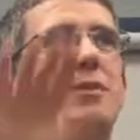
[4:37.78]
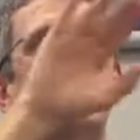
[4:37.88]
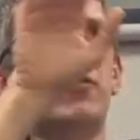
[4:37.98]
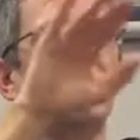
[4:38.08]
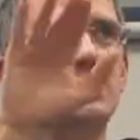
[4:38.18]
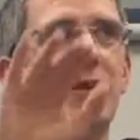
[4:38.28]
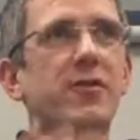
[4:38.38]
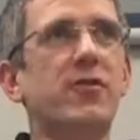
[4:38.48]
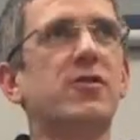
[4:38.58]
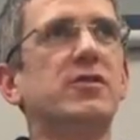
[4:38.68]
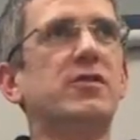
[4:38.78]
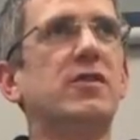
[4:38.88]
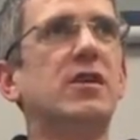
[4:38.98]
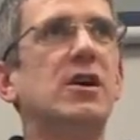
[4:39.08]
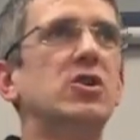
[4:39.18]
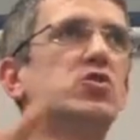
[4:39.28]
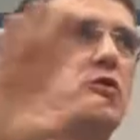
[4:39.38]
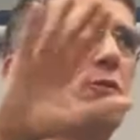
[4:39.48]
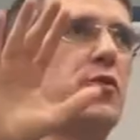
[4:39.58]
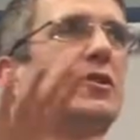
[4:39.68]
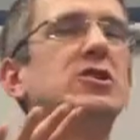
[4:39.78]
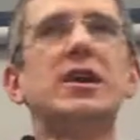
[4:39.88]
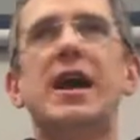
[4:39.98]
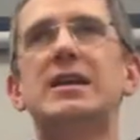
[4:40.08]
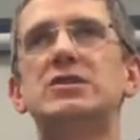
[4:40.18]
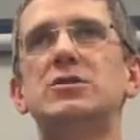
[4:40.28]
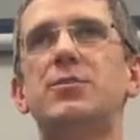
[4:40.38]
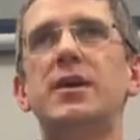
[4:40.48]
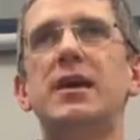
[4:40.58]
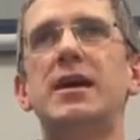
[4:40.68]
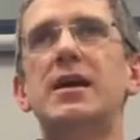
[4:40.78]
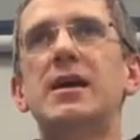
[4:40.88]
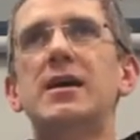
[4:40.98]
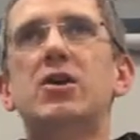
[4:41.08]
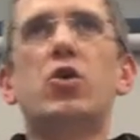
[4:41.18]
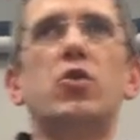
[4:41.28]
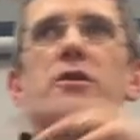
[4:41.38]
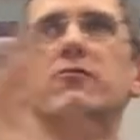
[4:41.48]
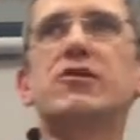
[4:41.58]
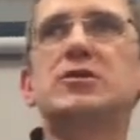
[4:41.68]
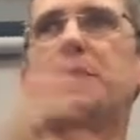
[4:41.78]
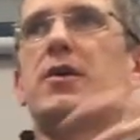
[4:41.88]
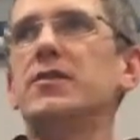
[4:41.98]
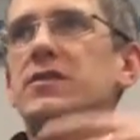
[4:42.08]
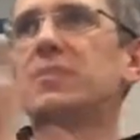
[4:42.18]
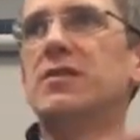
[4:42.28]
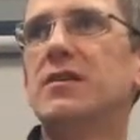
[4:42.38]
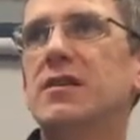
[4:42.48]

be verse by verse. True preaching has to be call and response.